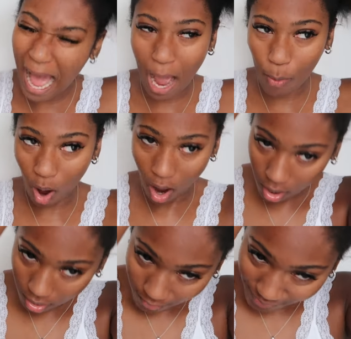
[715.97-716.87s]
hour.
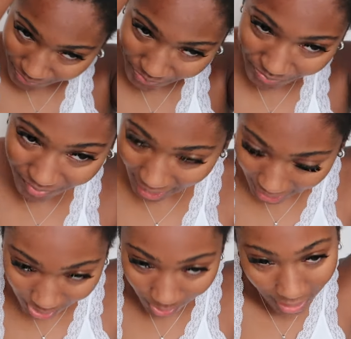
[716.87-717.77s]

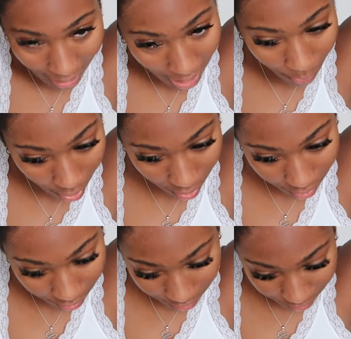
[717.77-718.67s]
Yeah, probably an hour.
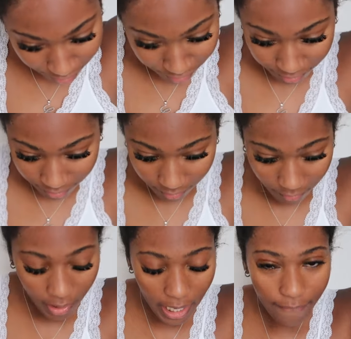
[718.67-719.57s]

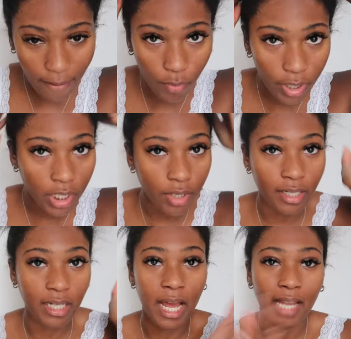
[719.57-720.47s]
If I'm not
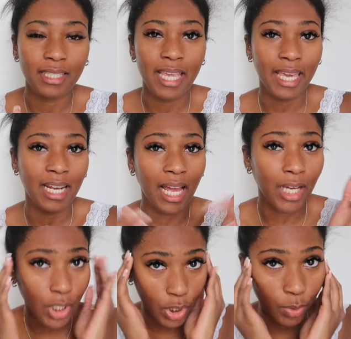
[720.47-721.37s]
including like taking
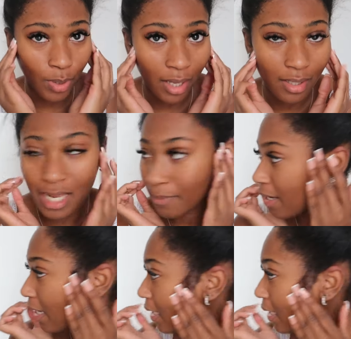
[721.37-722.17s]
like glue outside of my